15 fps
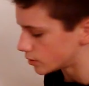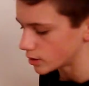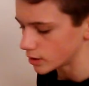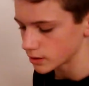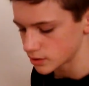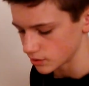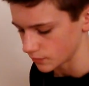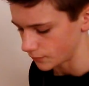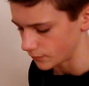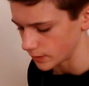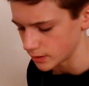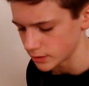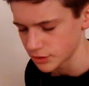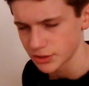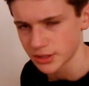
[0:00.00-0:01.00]
rods or
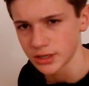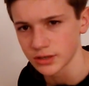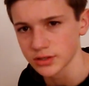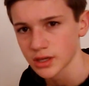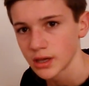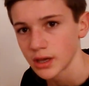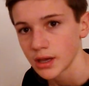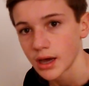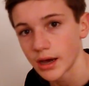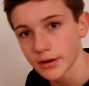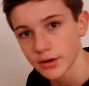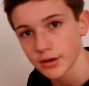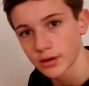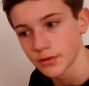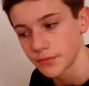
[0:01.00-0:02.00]
fire steels, I
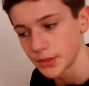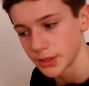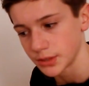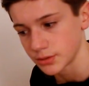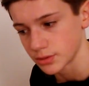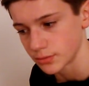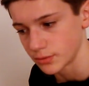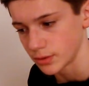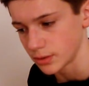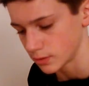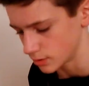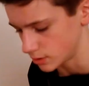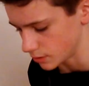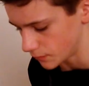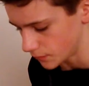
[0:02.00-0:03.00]
don't know if there's a
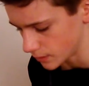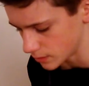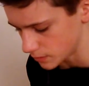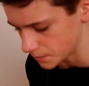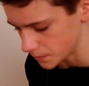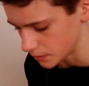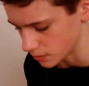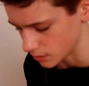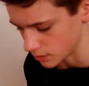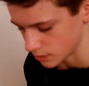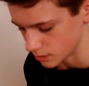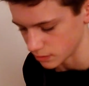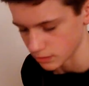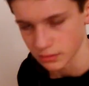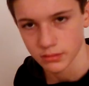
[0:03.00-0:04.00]
real difference,
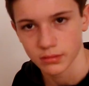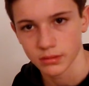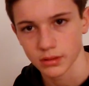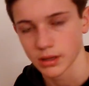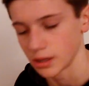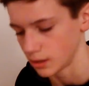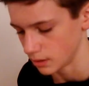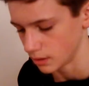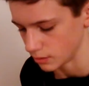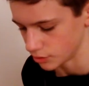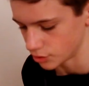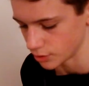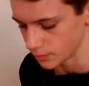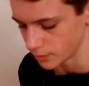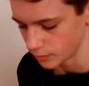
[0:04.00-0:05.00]
because in
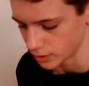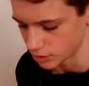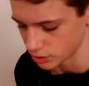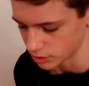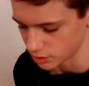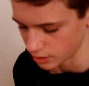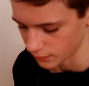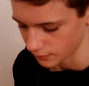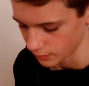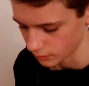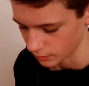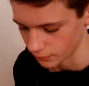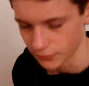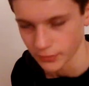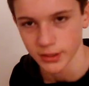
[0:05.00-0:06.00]
German we just have
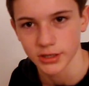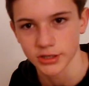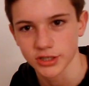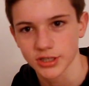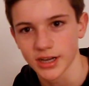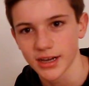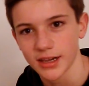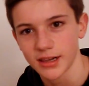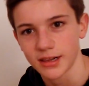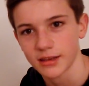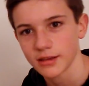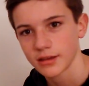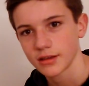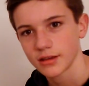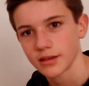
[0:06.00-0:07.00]
our Feuerstahl,
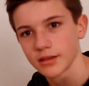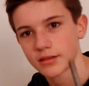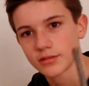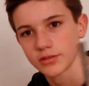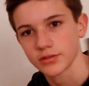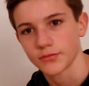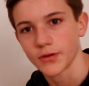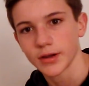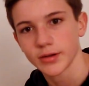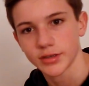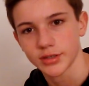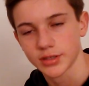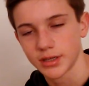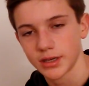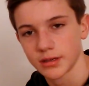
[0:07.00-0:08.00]
so fire
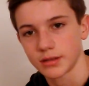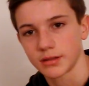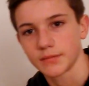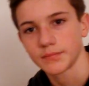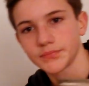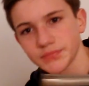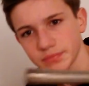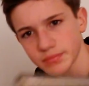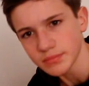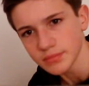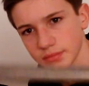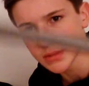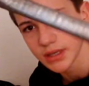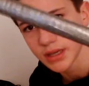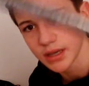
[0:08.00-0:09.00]
steel,
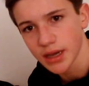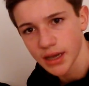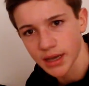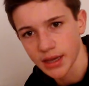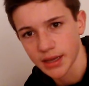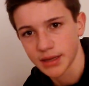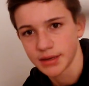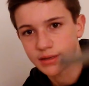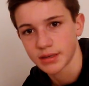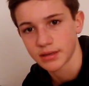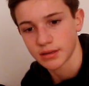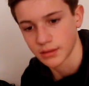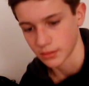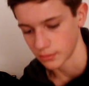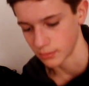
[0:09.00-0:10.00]
and
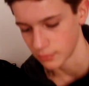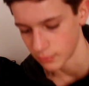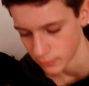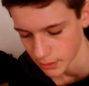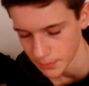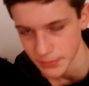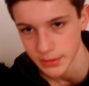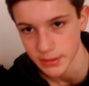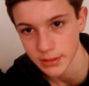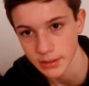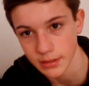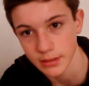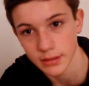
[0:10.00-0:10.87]
whoops,